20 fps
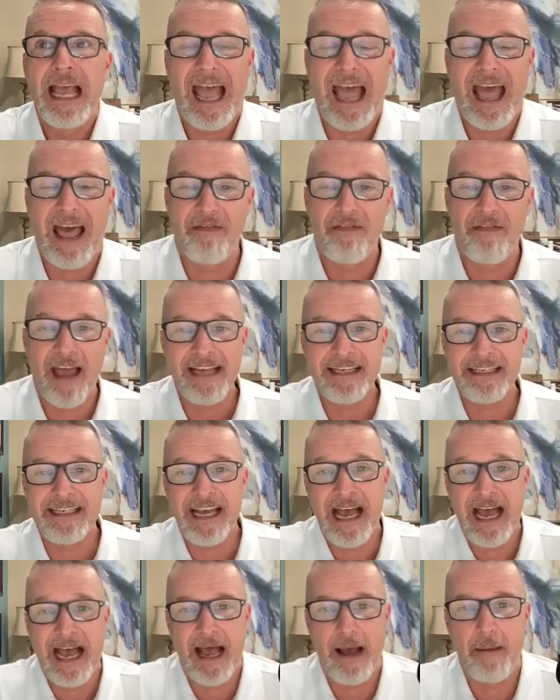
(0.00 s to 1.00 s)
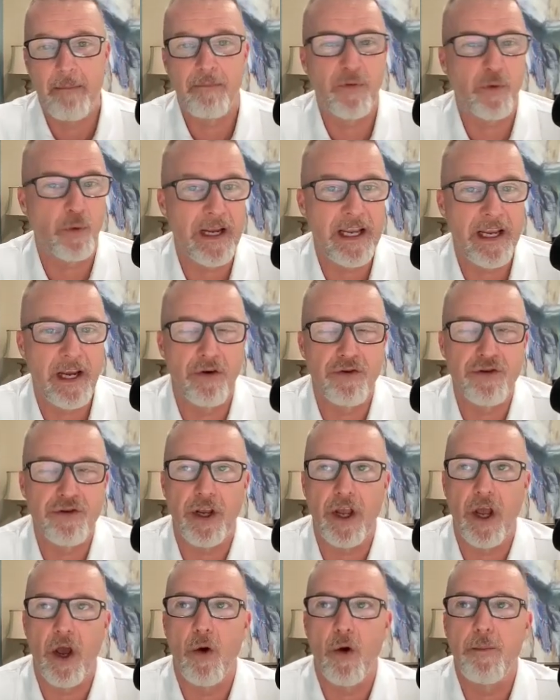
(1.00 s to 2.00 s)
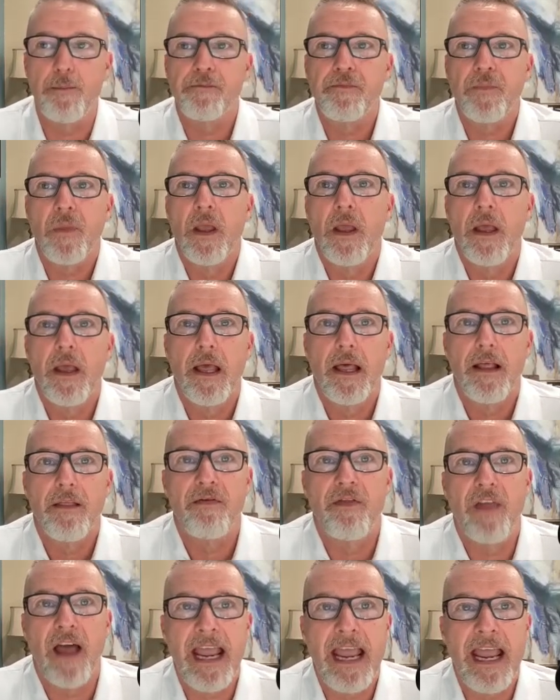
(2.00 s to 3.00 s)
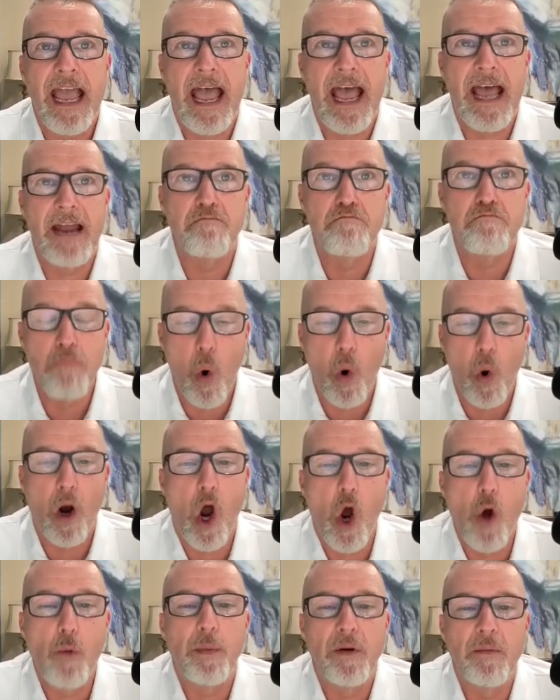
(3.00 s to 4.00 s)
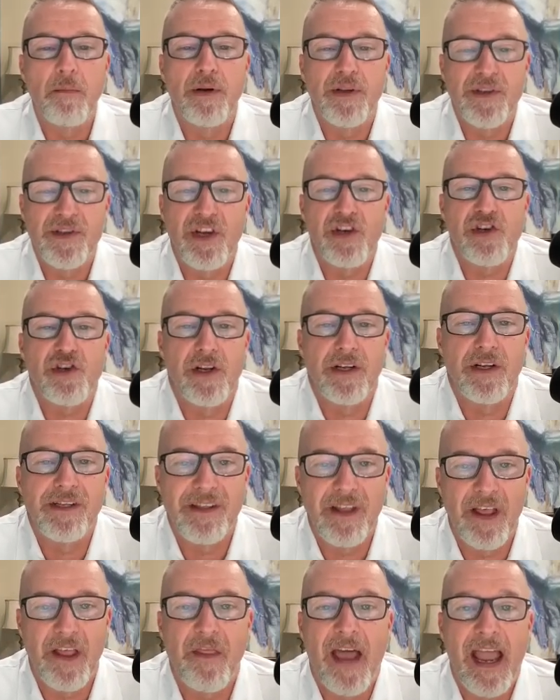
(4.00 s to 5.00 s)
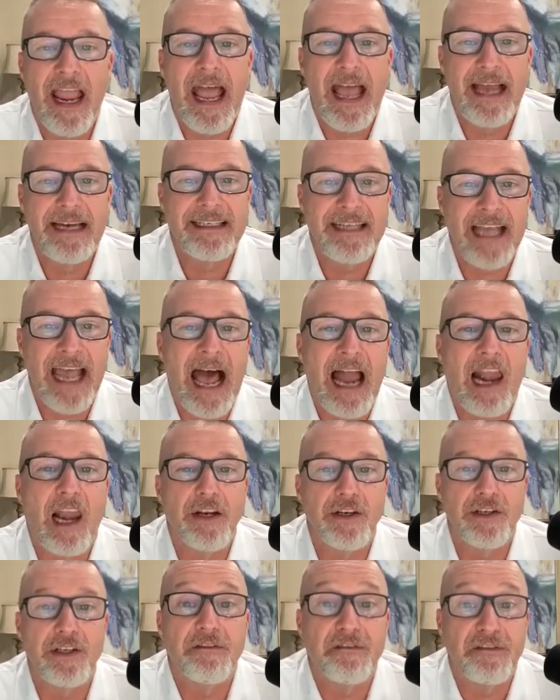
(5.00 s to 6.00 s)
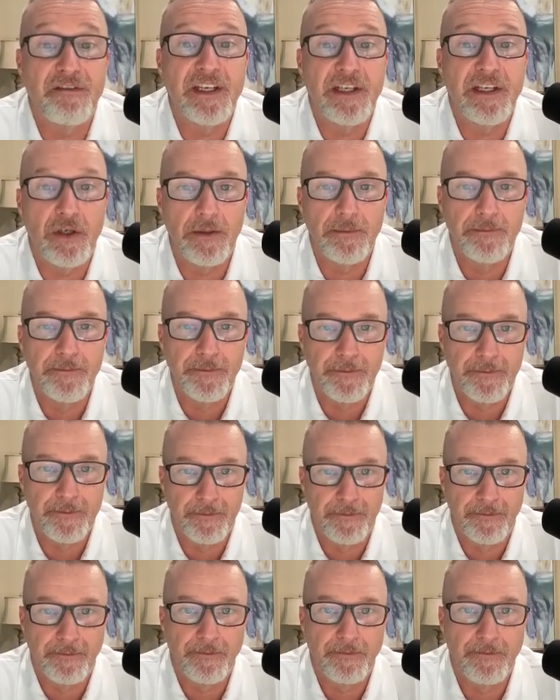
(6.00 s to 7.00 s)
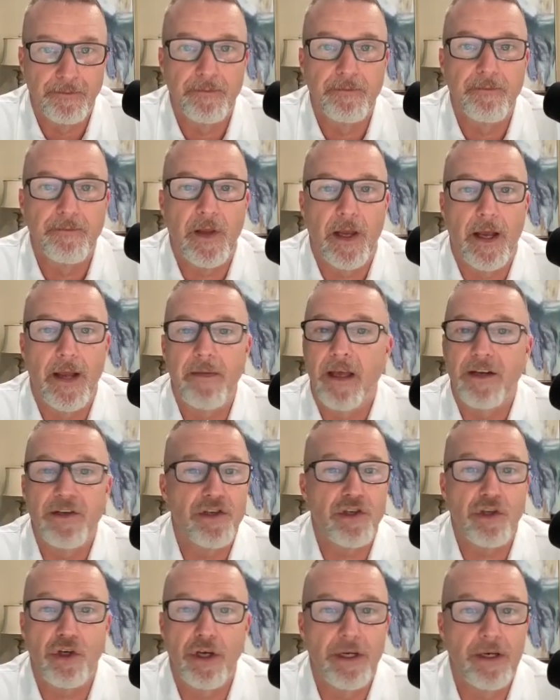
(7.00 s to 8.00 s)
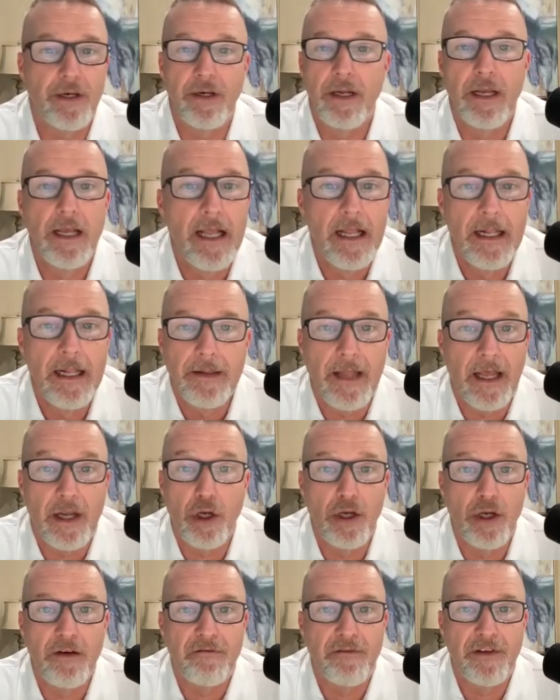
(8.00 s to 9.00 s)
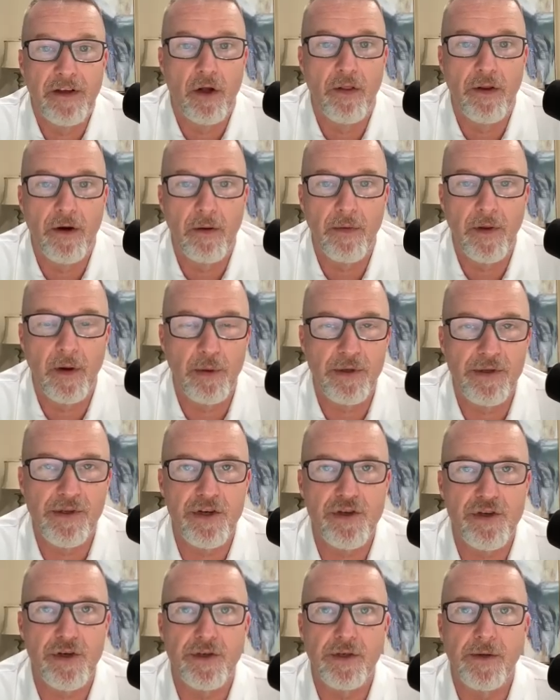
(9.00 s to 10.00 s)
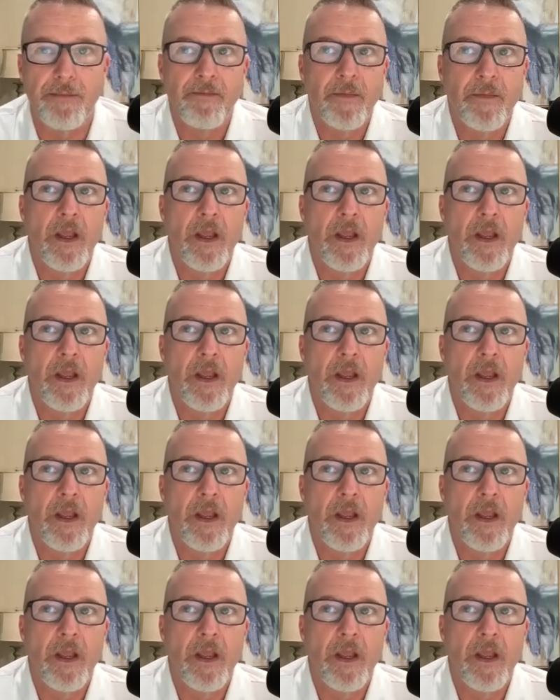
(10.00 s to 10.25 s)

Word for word: At that time, three years ago, they had more open positions than they had talent to fill. Okay. Mm. They just mm. couldn't, they couldn't fill their, their positions.